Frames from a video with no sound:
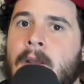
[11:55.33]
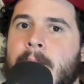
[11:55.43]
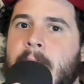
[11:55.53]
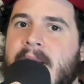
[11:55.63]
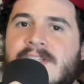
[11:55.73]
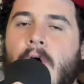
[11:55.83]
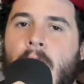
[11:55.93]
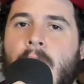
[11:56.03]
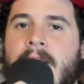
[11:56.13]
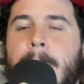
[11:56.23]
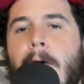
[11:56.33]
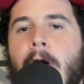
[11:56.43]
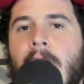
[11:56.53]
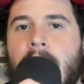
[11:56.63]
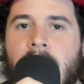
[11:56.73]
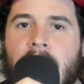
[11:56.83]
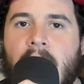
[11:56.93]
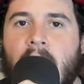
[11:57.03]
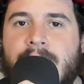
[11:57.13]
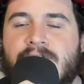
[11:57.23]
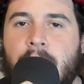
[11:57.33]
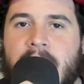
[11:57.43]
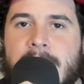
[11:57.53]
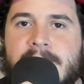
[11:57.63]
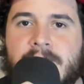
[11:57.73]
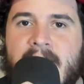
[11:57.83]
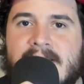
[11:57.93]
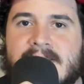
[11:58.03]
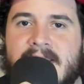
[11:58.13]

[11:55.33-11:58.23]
but he's already part of Joe Gibbs Racing.